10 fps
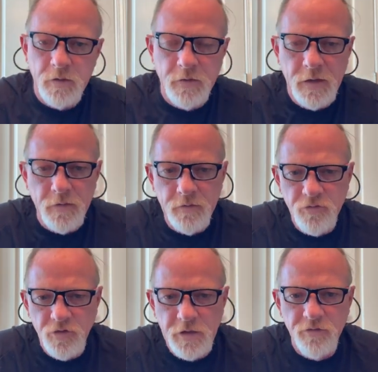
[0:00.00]
and that
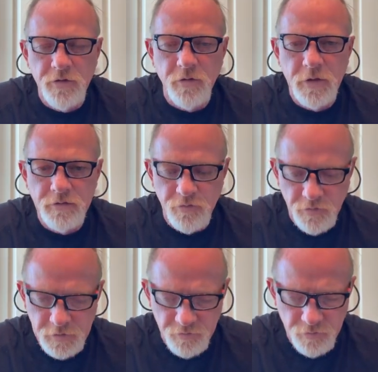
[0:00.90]
changed in
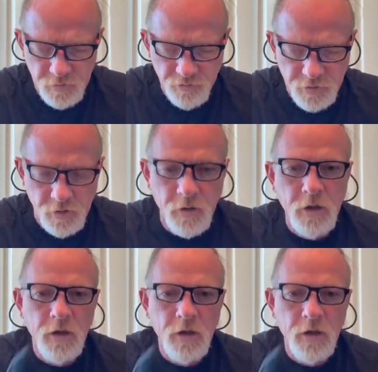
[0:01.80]
legislation this year.